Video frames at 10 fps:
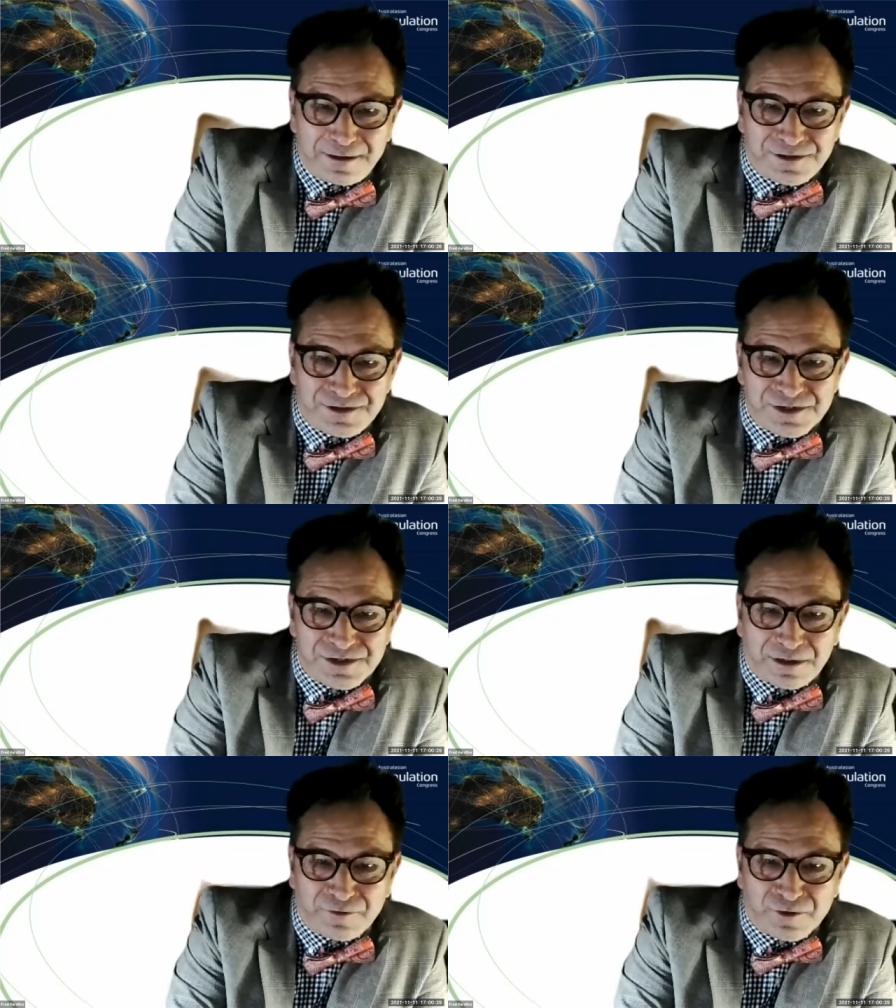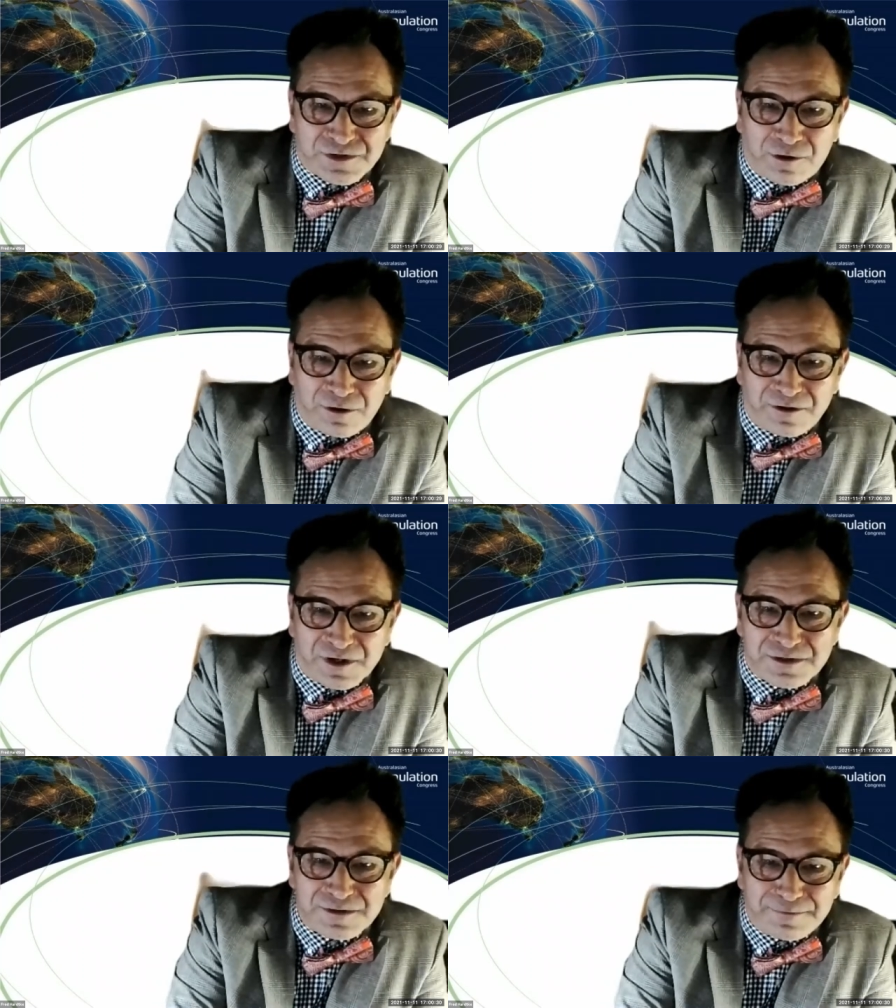This year's Diverse
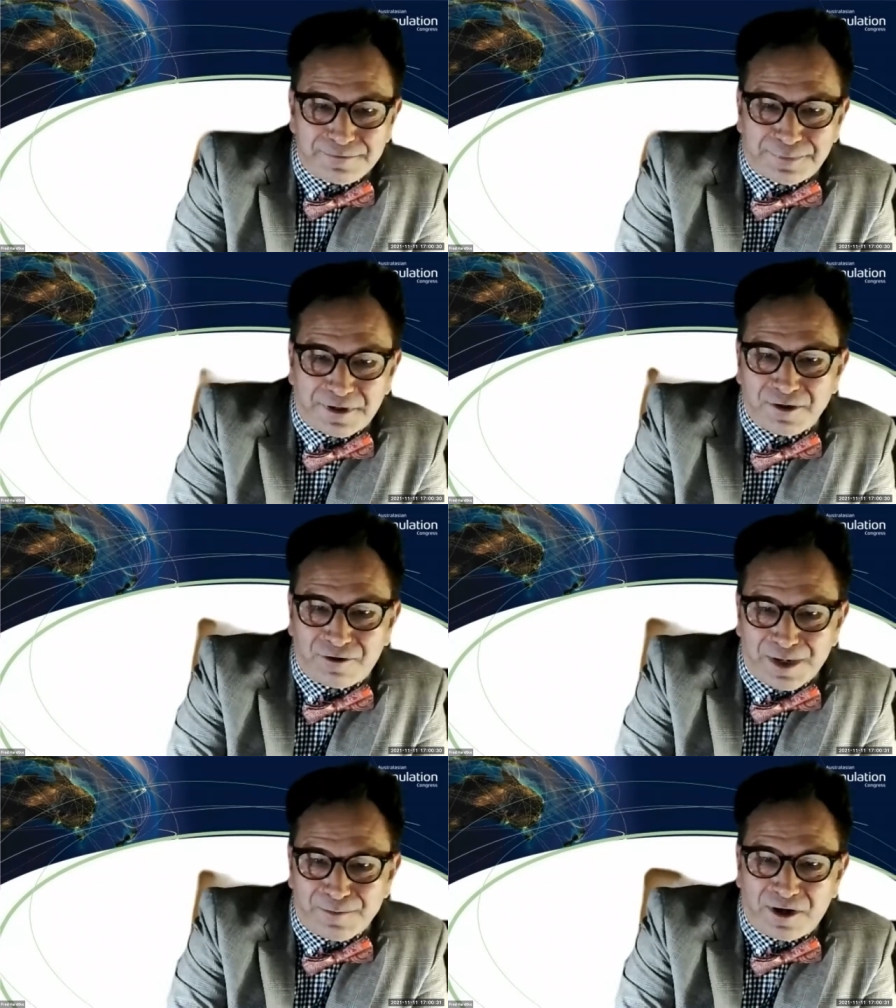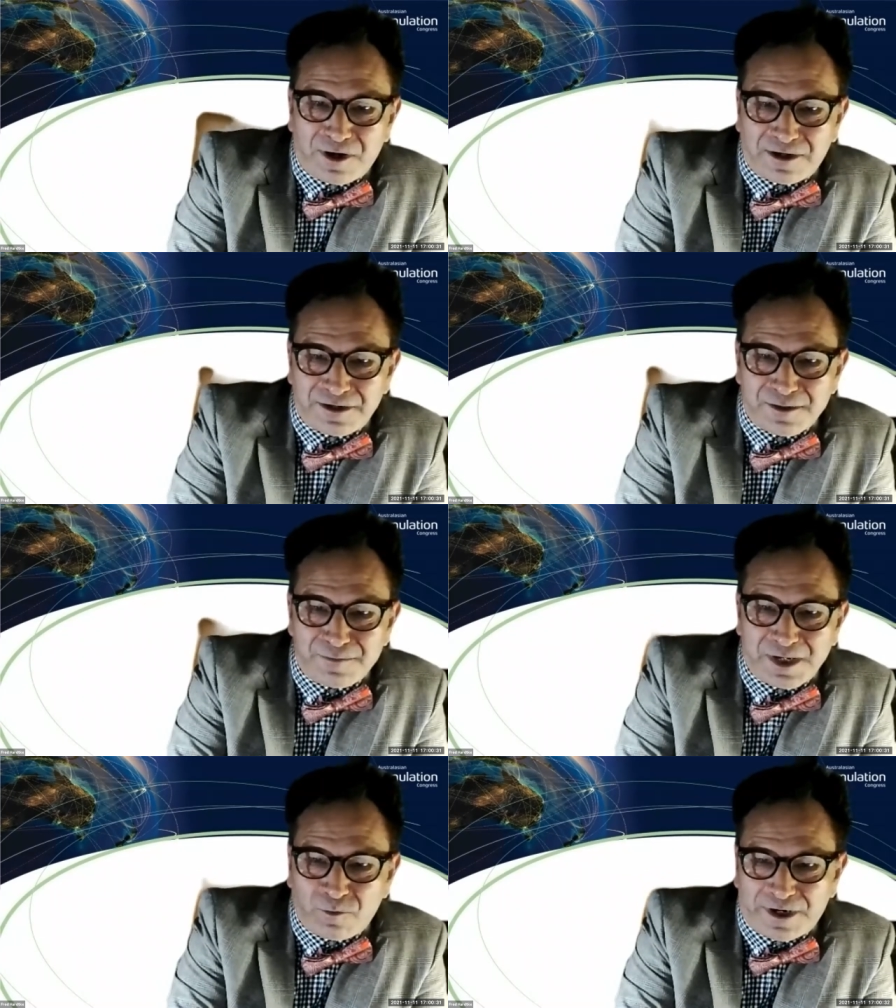Congress program highlighted the
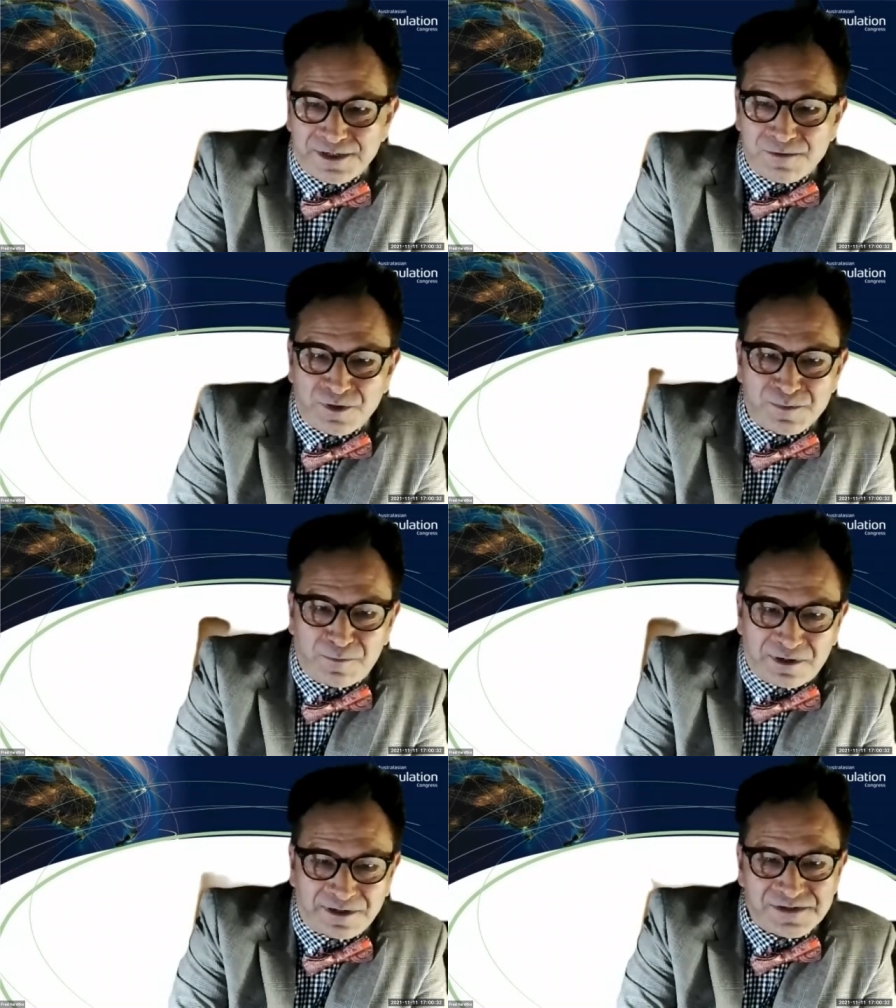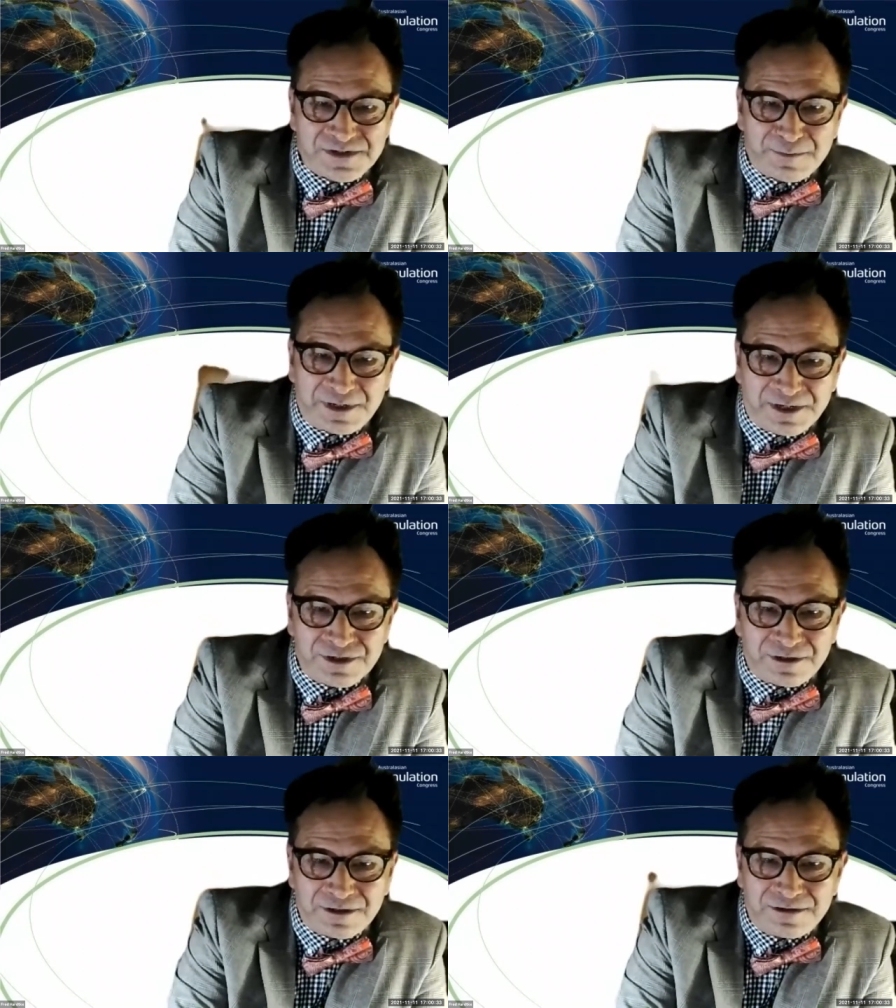many ways in which modeling and
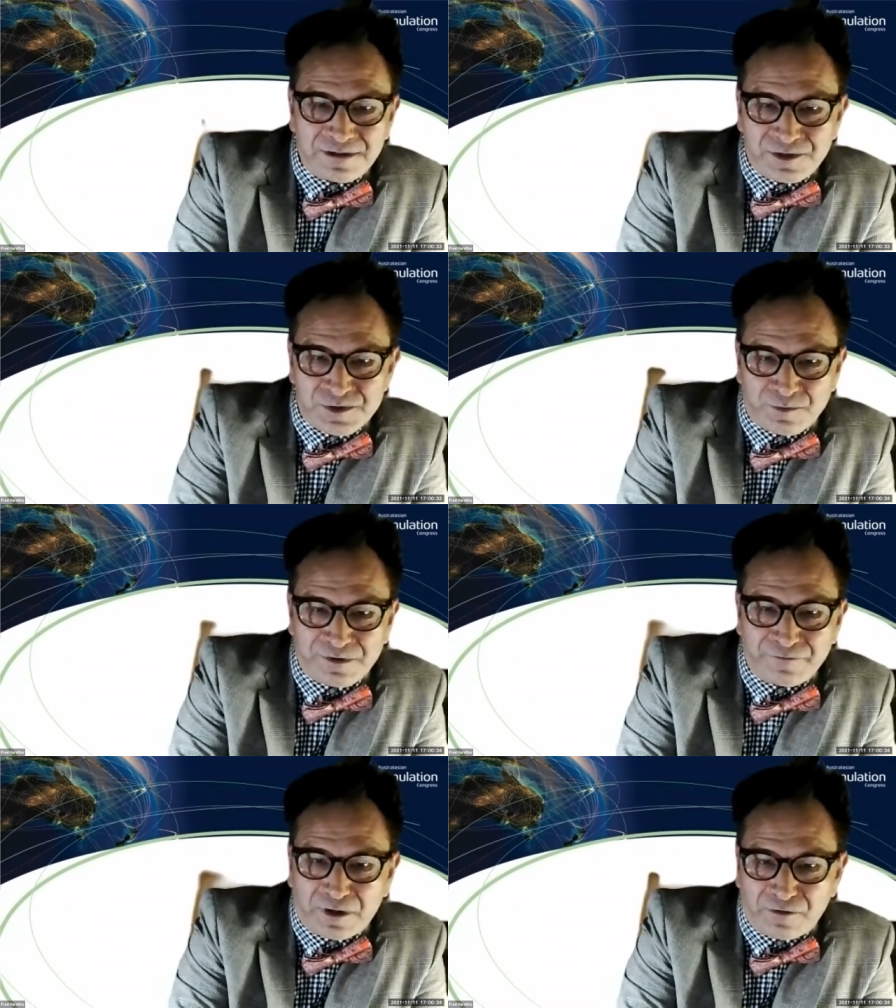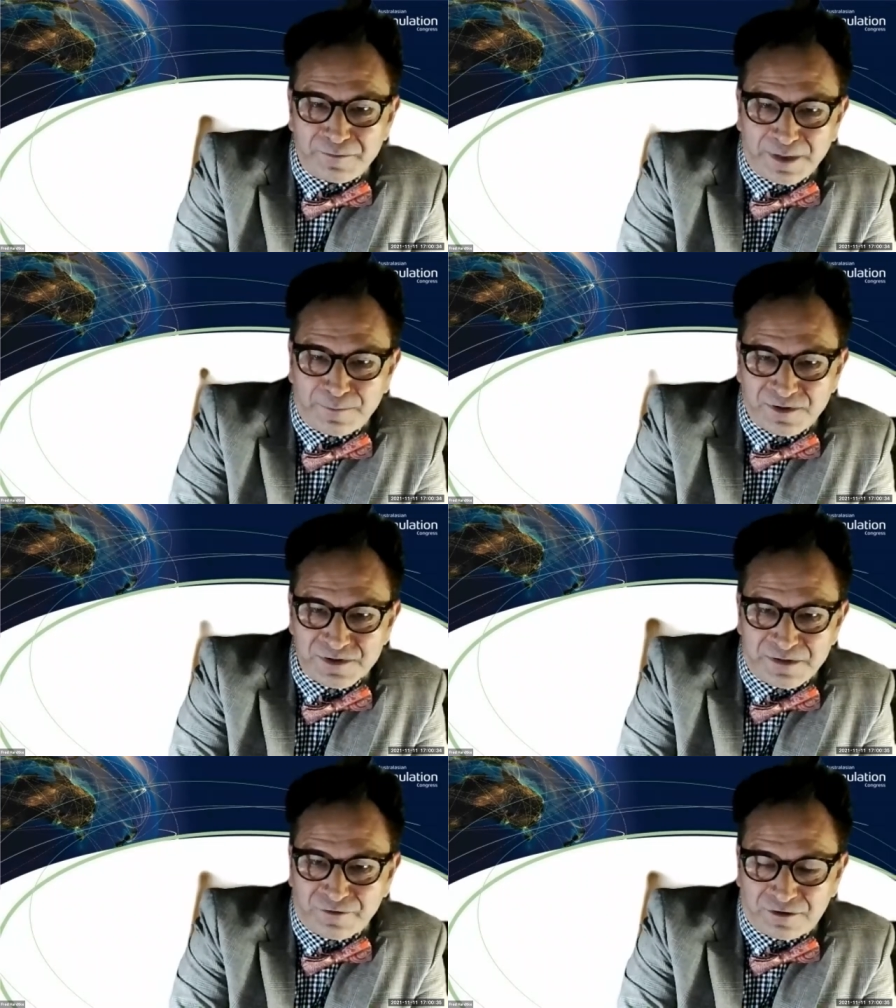simulation continues to evolve and make
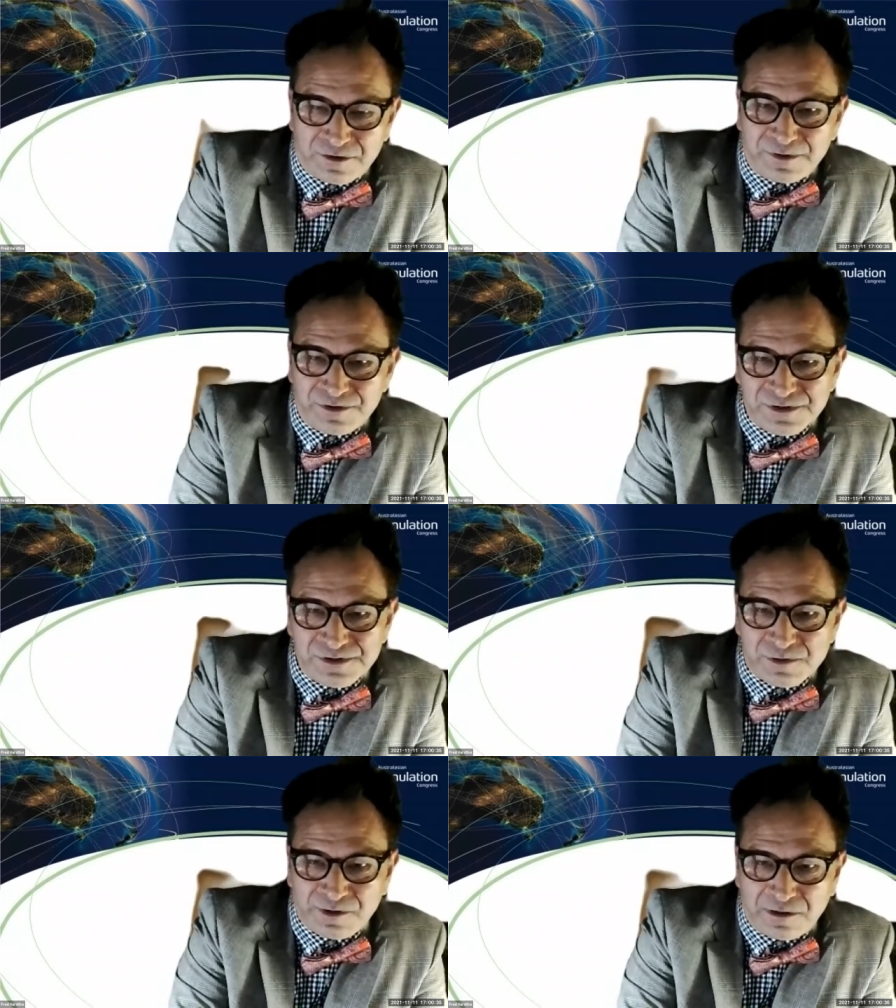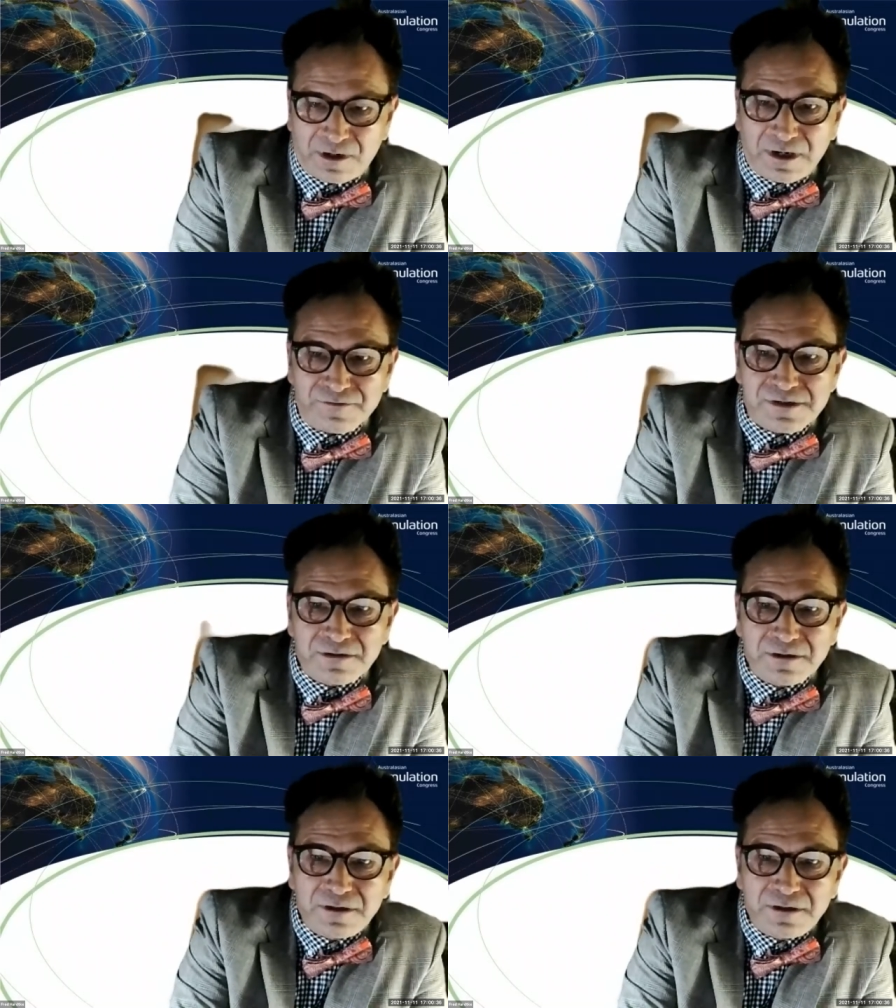positive contributions to our lives.